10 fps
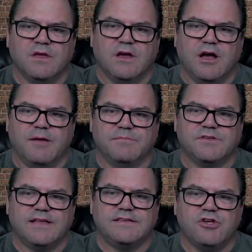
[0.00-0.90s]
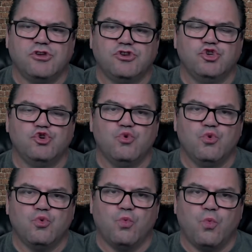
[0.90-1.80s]
So that's how you do
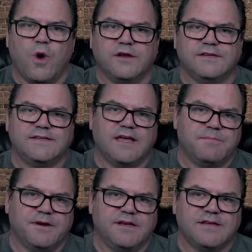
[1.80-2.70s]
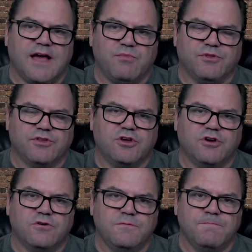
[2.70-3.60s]
one setup at a time with the code.